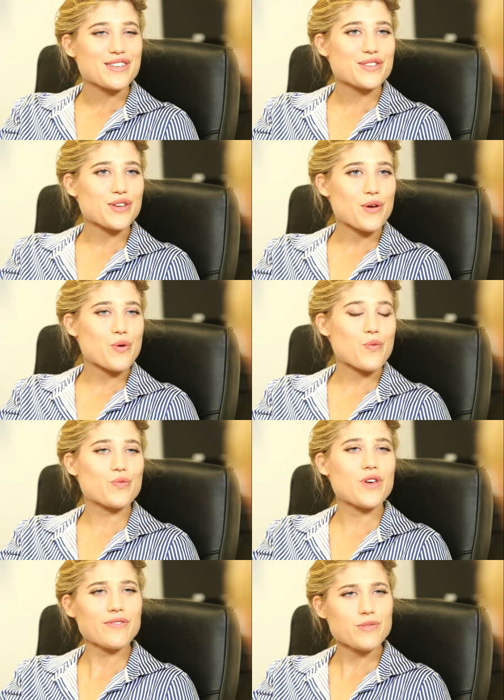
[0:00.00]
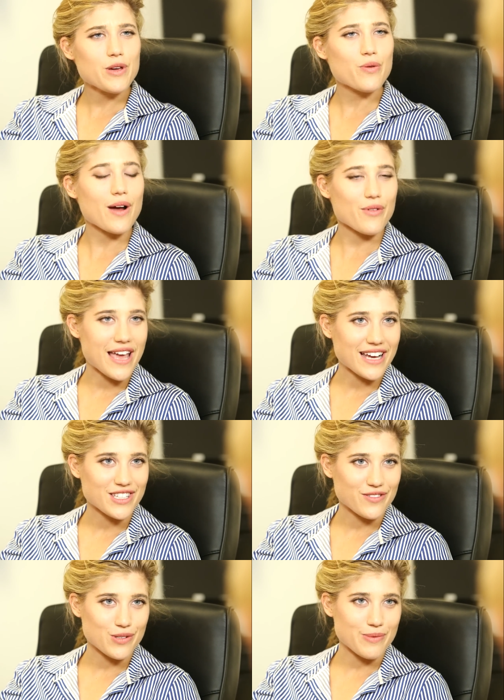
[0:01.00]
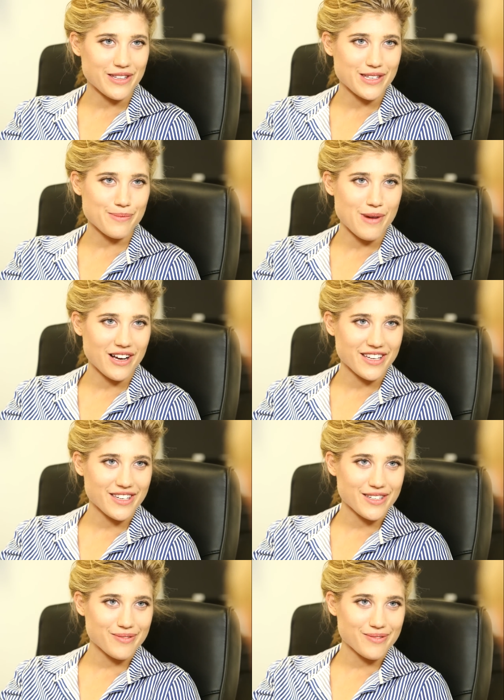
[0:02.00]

So you have to be quite reactive to be in this market.